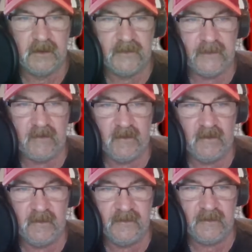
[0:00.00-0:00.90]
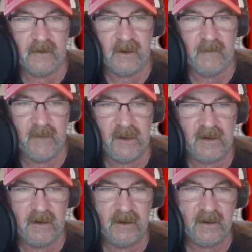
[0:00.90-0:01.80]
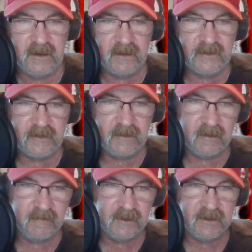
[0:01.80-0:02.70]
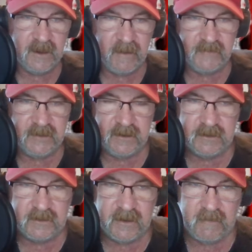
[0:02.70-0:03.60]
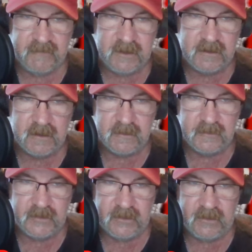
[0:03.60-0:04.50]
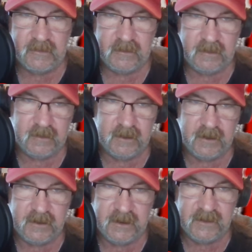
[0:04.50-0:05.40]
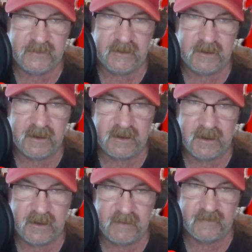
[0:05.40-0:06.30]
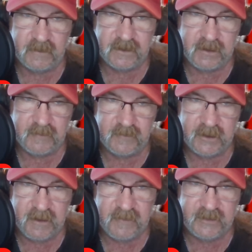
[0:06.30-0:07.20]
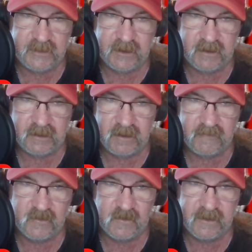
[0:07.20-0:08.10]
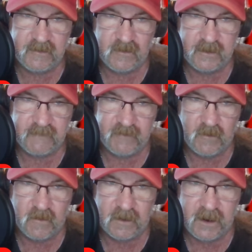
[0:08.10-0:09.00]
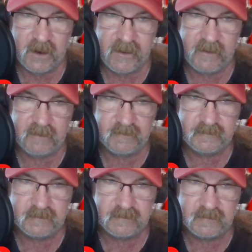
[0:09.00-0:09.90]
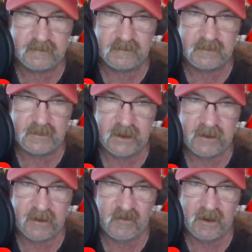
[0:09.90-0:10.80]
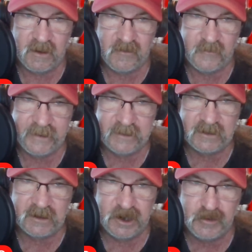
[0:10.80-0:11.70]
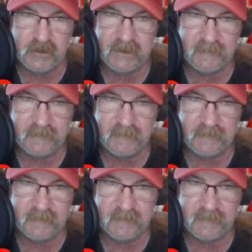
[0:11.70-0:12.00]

So On Three made a list of the top 10 safety groups in the NCAA for the upcoming season of 2024, and Oklahoma ain't included.